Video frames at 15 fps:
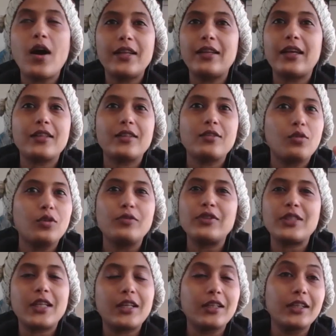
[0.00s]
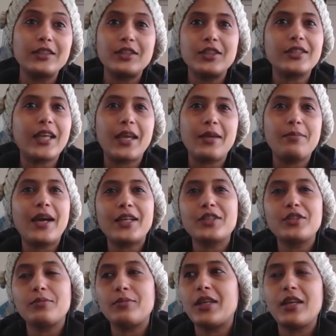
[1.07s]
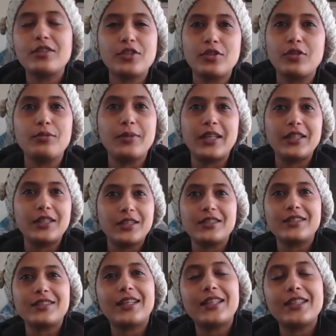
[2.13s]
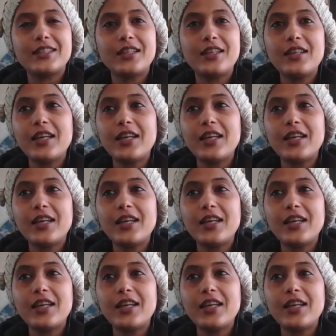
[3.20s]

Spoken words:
like all of a sudden it just came back to me so many years later,